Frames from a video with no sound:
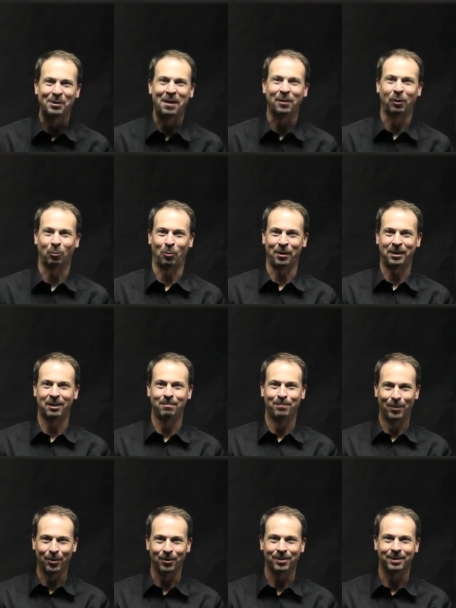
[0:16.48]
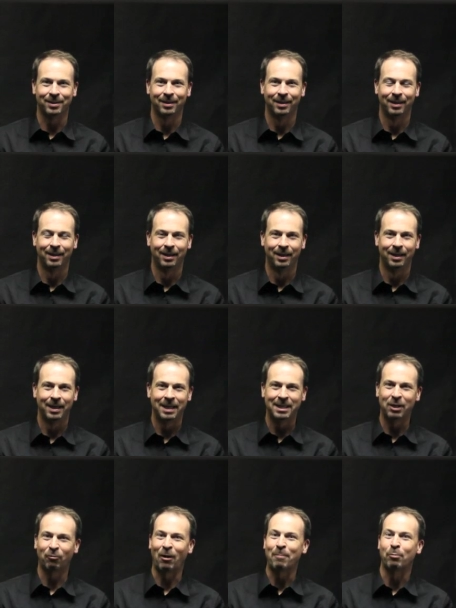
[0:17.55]
to another curriculum burst.
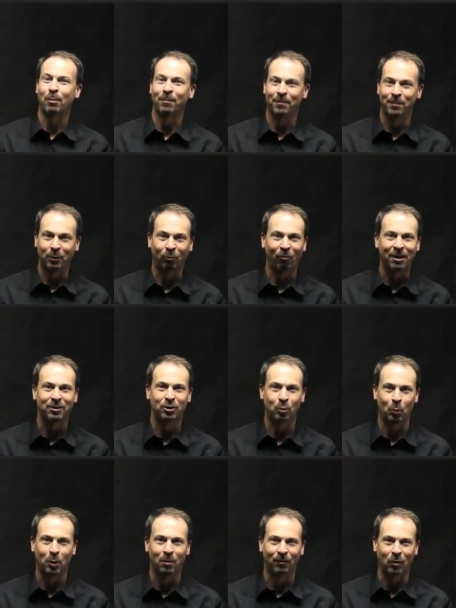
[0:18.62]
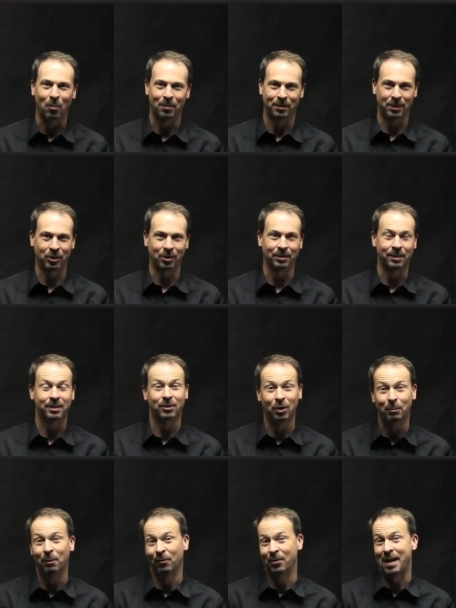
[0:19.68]
This is a great problem from the grade 12 competitions. It's
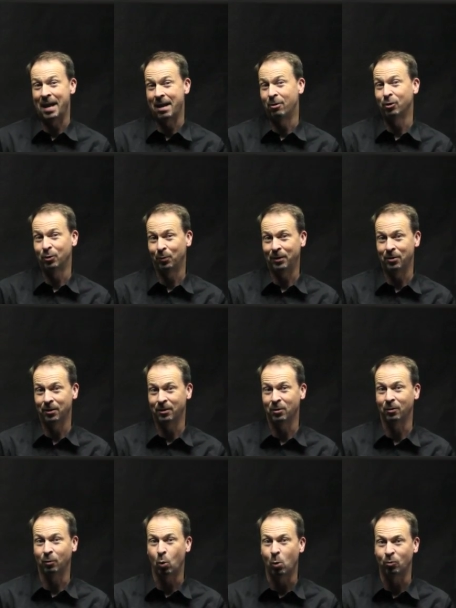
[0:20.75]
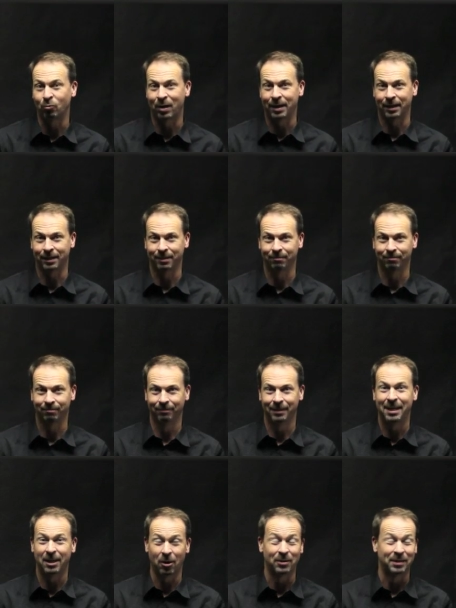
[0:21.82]
suitable for an algebra unit on quadratics.
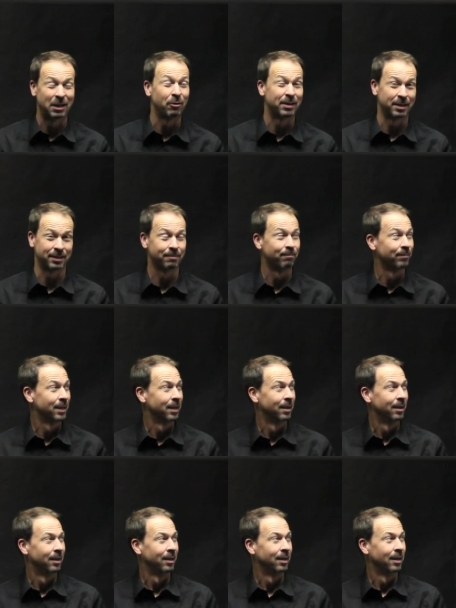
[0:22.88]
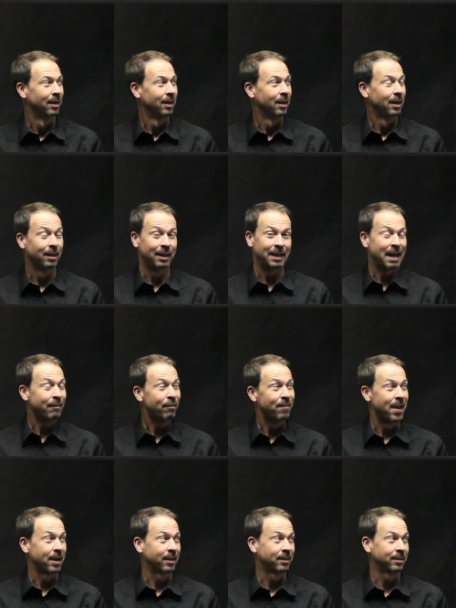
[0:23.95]
Here goes, here it is. Let f of
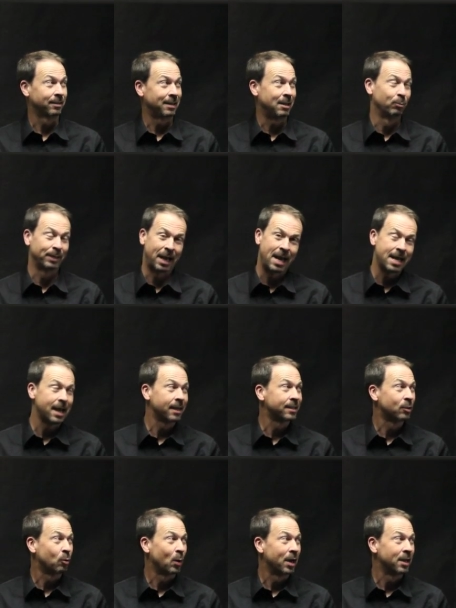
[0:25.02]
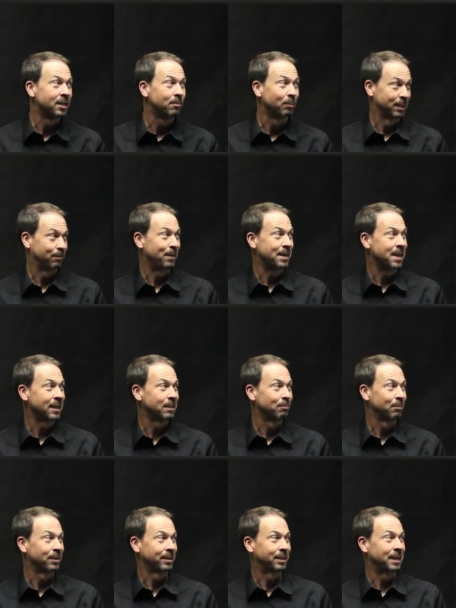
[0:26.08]
x equals ax squared plus bx
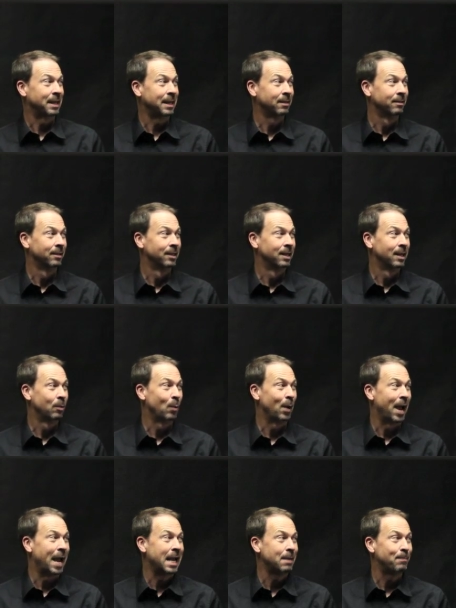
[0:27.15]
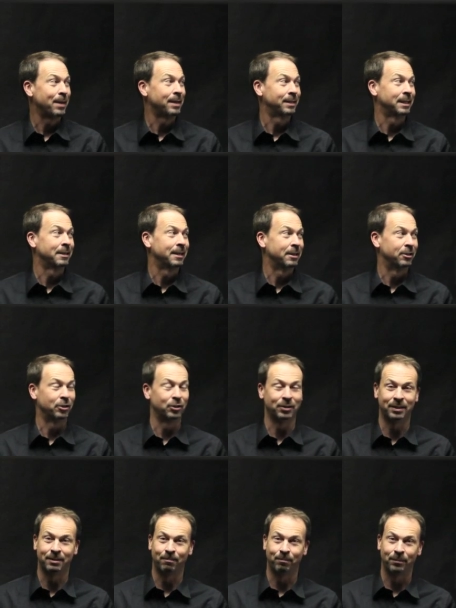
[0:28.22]
plus c, where a, b, c are
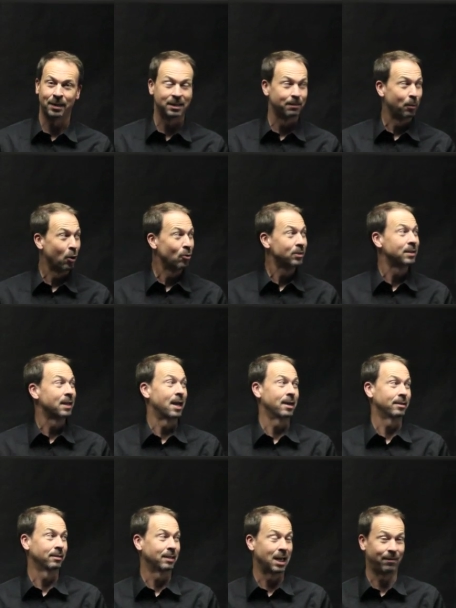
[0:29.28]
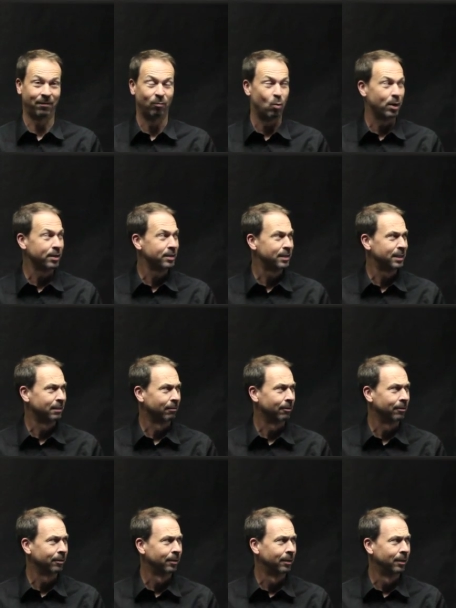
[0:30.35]
integers. And suppose that f of 1 is
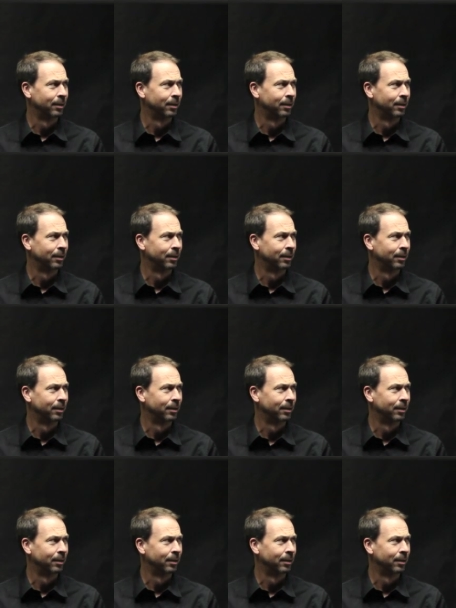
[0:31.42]
0,